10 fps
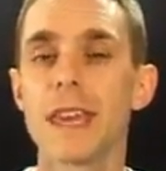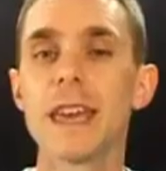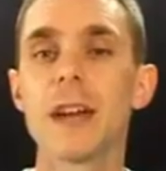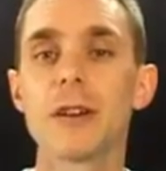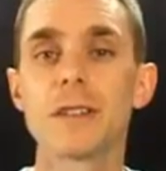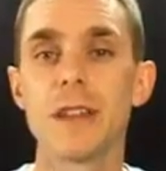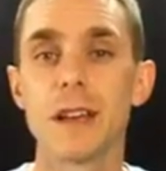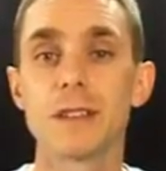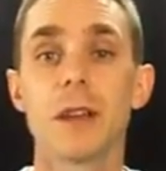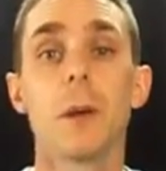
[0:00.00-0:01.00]
The key here
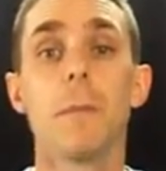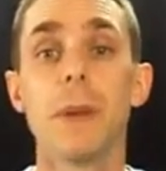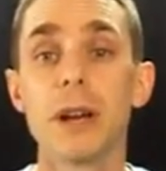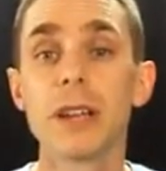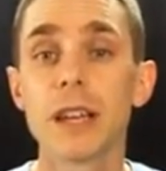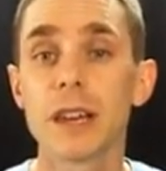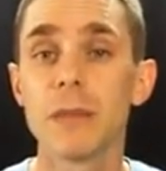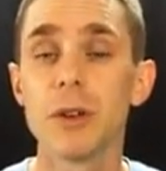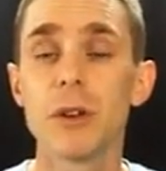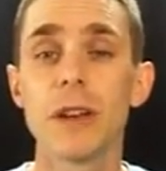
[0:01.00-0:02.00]
is this.
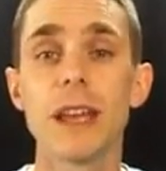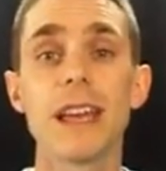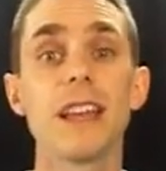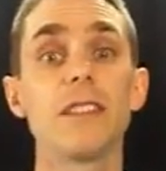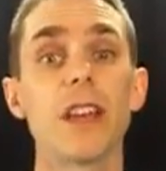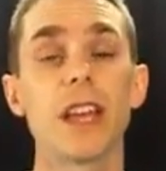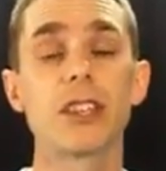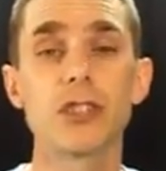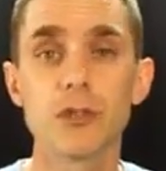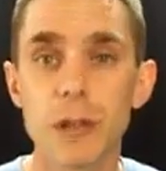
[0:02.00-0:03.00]
Building a community is
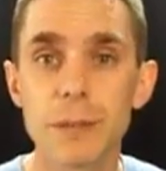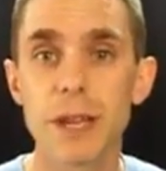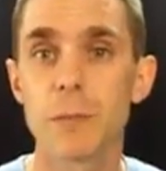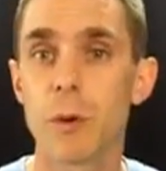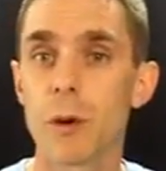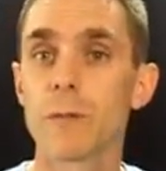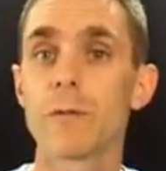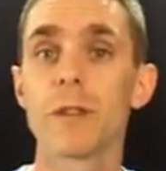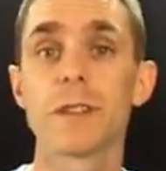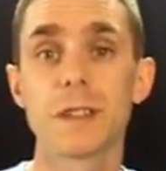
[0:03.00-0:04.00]
extremely
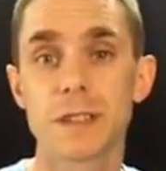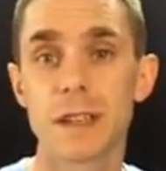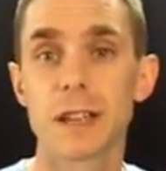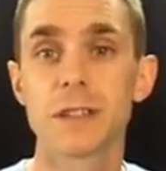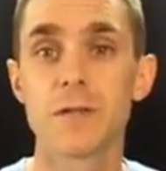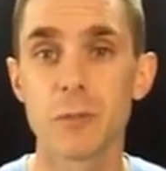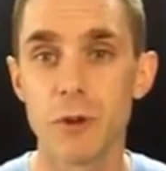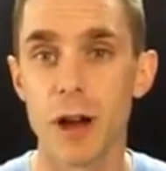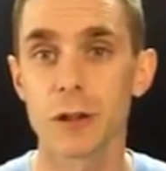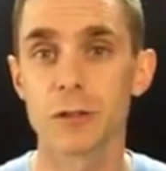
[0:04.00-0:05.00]
important for the success
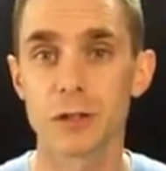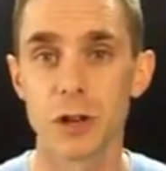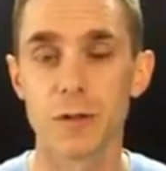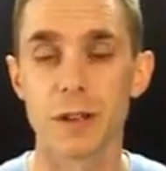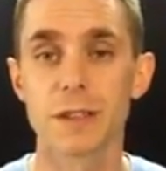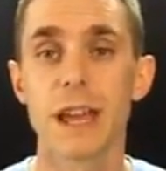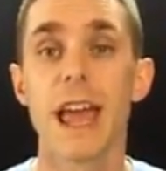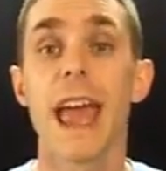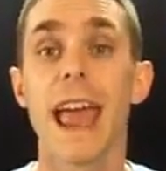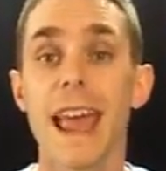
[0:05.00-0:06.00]
of your product or
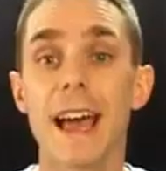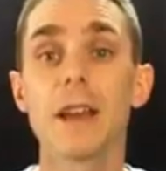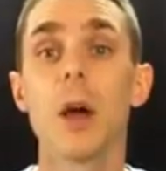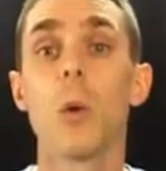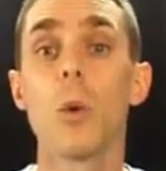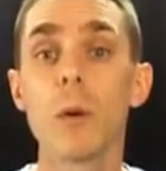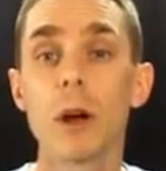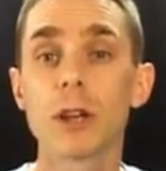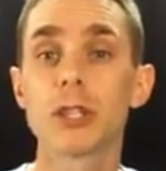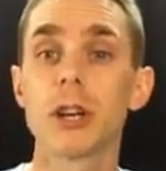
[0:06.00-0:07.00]
service. And
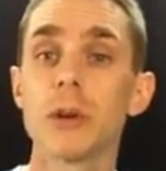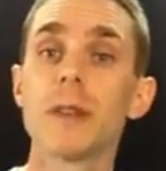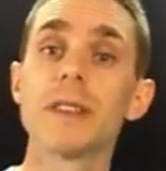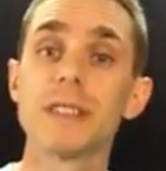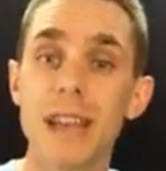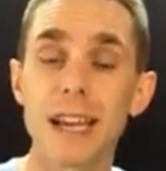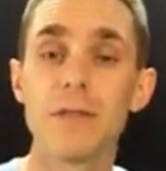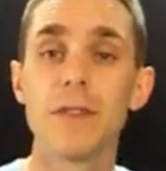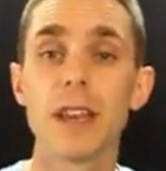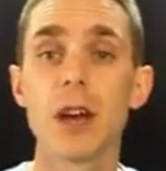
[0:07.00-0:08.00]
we want to show you in the
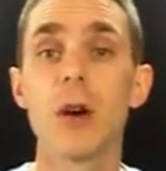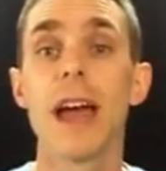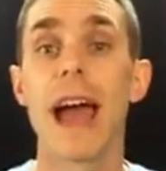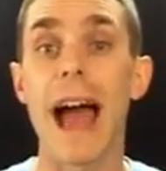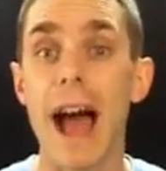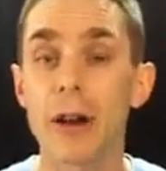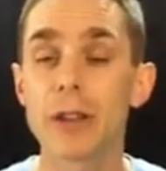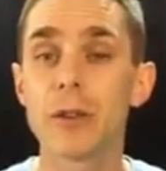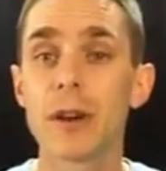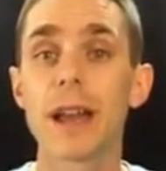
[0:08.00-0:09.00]
second video
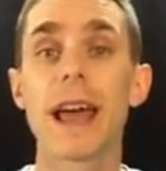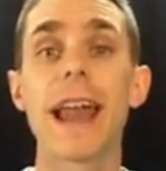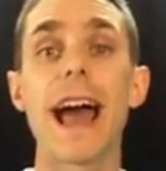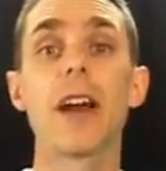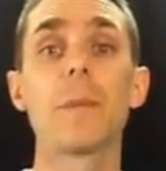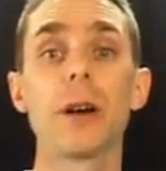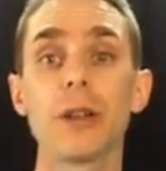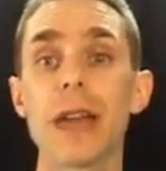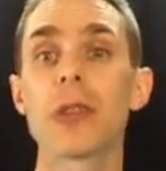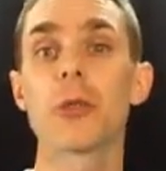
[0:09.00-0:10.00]
how to do it and how
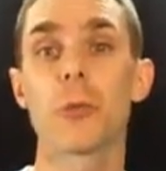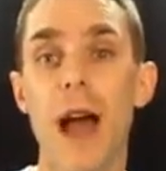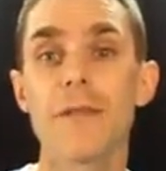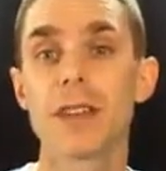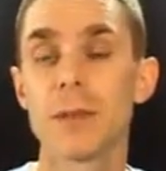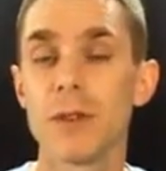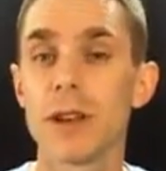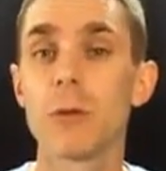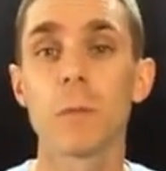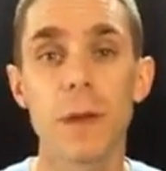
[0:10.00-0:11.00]
to build a thriving
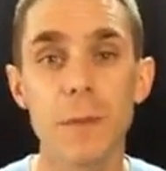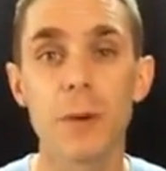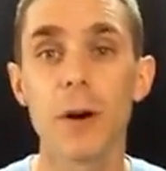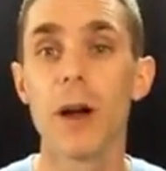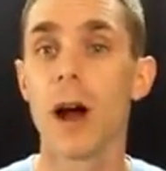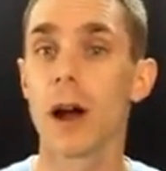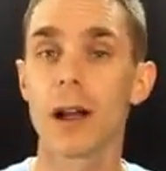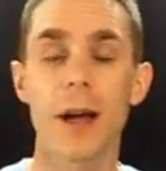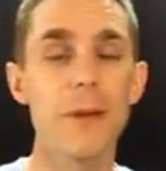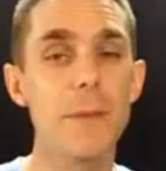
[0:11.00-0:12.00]
community where people
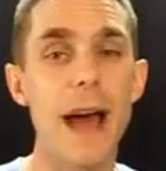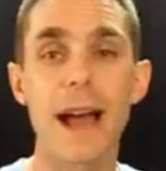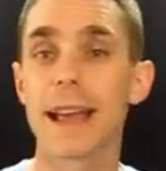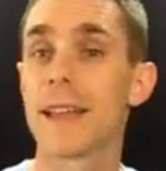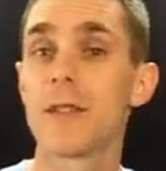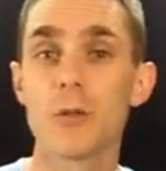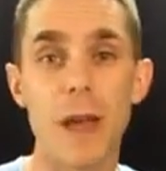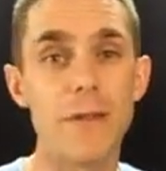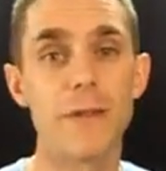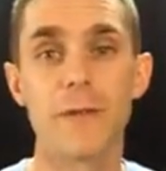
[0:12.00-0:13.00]
are coming back
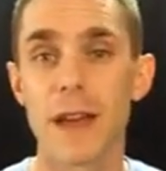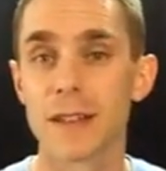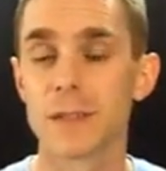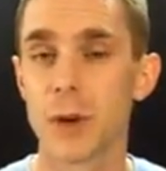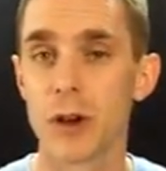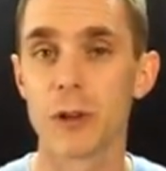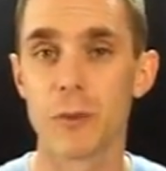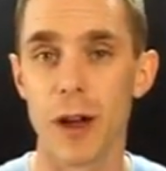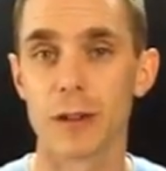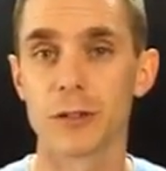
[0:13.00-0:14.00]
and they're raving fans
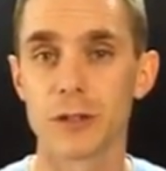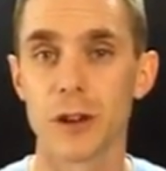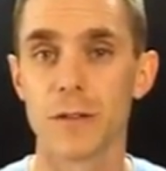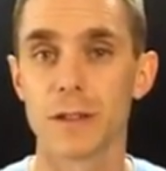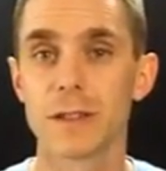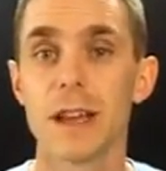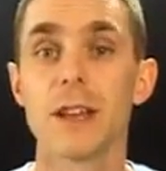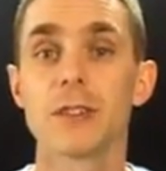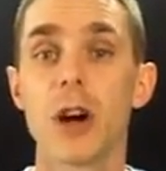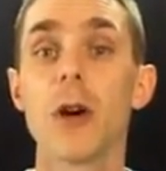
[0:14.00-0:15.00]
about your product or
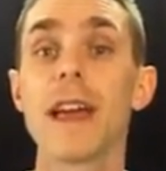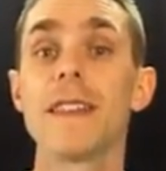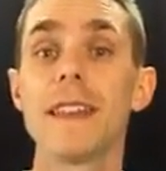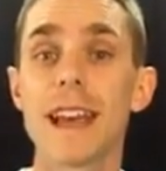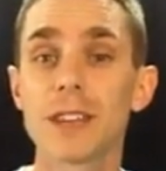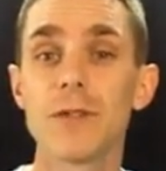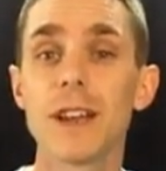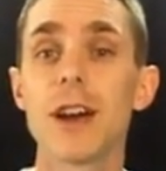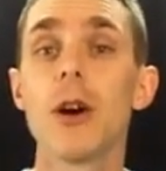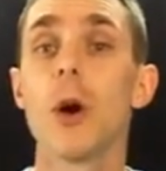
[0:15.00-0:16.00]
service. So in the
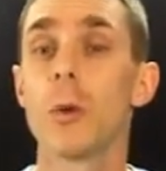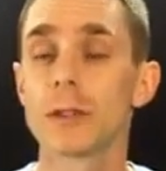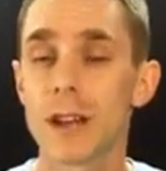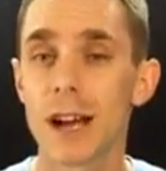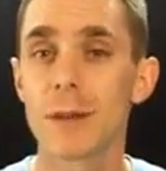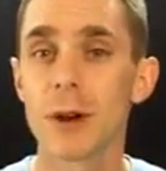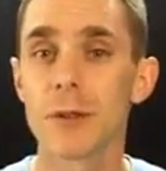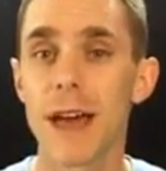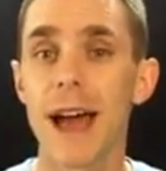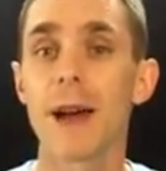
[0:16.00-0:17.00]
next video, we'll
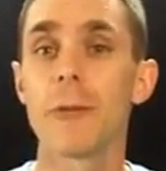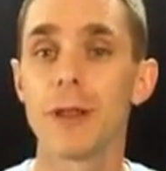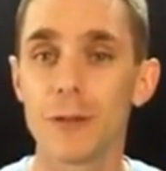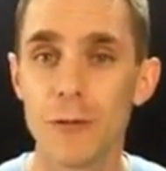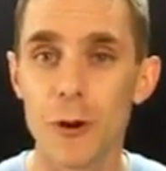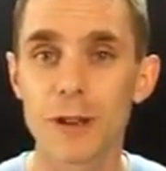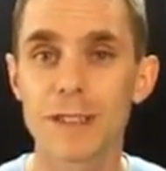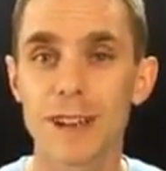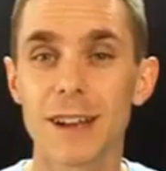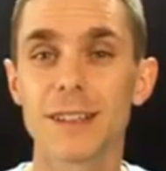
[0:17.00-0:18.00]
talk about that, and we look
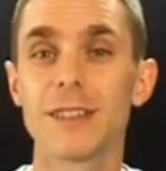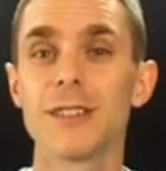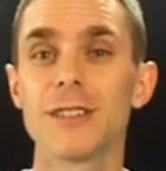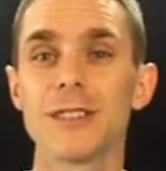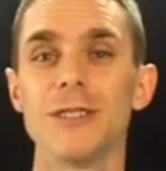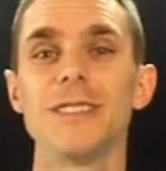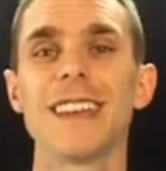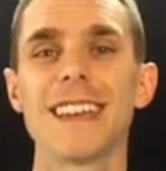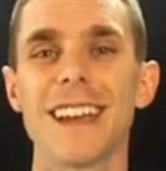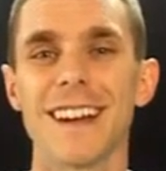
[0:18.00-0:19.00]
forward to talking to you
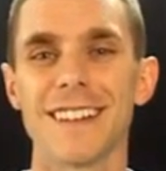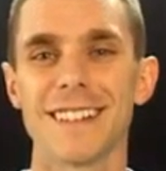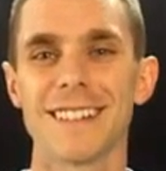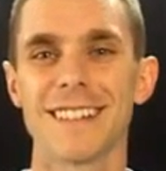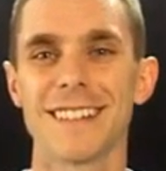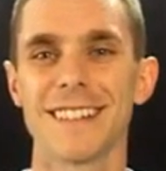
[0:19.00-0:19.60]
soon. Take care.